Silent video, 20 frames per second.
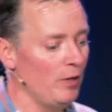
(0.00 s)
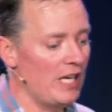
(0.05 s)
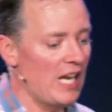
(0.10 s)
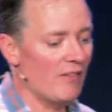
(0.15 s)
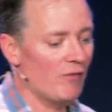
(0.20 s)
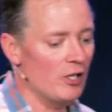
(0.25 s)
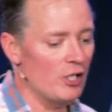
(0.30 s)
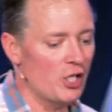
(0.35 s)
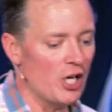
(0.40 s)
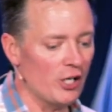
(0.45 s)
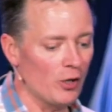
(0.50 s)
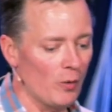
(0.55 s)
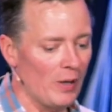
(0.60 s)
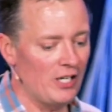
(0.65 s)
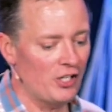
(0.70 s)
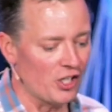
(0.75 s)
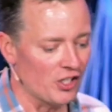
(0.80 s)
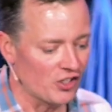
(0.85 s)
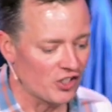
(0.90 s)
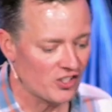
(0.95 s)
in every
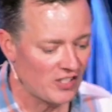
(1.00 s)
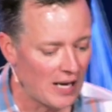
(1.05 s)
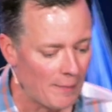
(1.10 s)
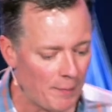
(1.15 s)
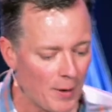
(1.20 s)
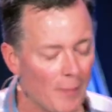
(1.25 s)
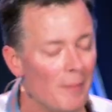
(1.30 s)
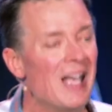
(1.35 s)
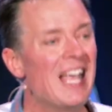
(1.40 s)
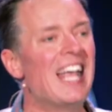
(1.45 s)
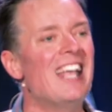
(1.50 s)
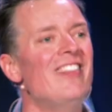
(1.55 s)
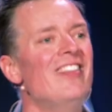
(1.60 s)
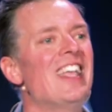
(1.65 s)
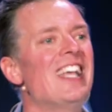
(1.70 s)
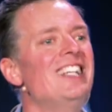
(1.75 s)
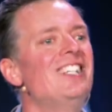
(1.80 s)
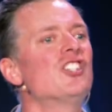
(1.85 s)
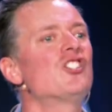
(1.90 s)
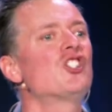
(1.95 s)
generation step up and
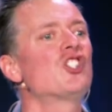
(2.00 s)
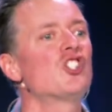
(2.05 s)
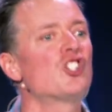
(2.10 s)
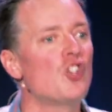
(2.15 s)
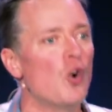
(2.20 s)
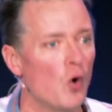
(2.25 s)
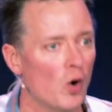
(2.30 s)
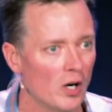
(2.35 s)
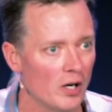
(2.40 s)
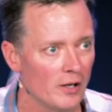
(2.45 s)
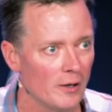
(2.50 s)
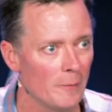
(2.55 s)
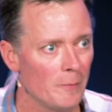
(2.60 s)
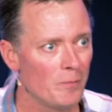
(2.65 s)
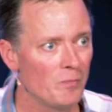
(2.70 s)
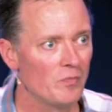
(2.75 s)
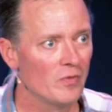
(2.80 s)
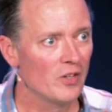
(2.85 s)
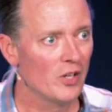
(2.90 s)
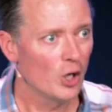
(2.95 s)
they distort
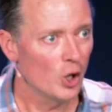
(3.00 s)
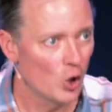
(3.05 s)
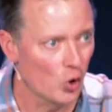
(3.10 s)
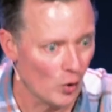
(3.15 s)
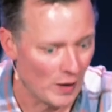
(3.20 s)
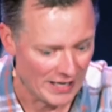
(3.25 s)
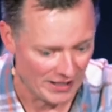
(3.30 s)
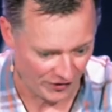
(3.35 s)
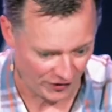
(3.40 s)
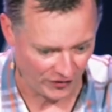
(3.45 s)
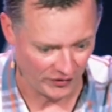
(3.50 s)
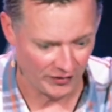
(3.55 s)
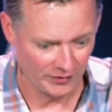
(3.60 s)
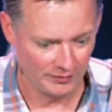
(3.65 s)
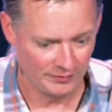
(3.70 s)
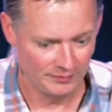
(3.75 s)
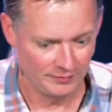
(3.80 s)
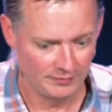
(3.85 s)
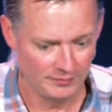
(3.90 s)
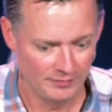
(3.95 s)
grace.
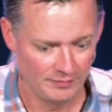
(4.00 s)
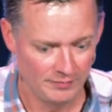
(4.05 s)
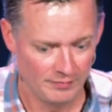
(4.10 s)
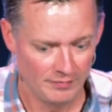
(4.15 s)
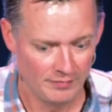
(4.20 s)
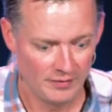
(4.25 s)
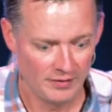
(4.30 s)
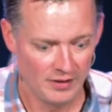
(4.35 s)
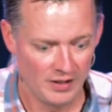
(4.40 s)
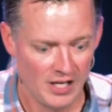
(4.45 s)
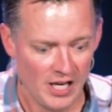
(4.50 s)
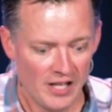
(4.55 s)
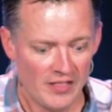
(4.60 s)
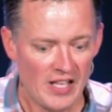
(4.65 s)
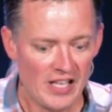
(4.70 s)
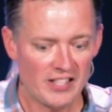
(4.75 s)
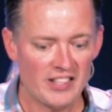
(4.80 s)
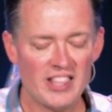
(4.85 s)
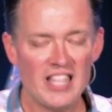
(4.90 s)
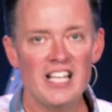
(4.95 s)

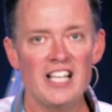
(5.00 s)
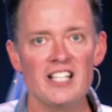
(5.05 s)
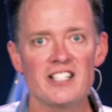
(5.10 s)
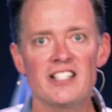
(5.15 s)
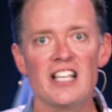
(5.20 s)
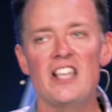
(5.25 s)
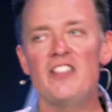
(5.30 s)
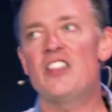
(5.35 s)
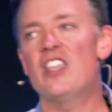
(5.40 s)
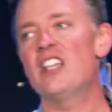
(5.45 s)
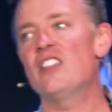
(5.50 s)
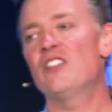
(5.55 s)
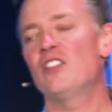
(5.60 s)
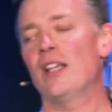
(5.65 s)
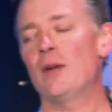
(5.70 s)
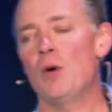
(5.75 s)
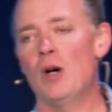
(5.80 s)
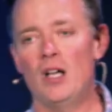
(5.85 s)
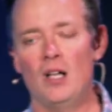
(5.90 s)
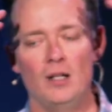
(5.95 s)
They say things
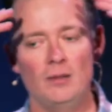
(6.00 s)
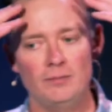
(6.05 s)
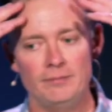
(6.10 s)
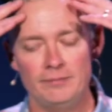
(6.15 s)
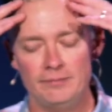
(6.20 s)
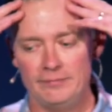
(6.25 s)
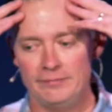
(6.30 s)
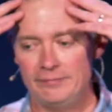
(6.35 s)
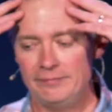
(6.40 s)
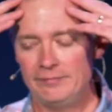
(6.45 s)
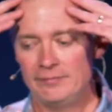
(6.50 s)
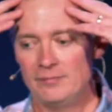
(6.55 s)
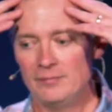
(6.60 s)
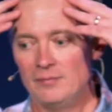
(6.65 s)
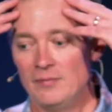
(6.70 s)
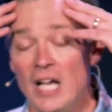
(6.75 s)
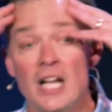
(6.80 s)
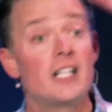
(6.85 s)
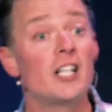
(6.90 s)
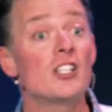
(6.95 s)
like, well,
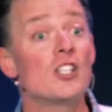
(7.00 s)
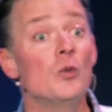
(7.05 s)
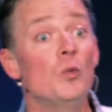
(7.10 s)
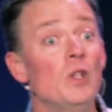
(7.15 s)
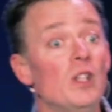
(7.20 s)
it doesn't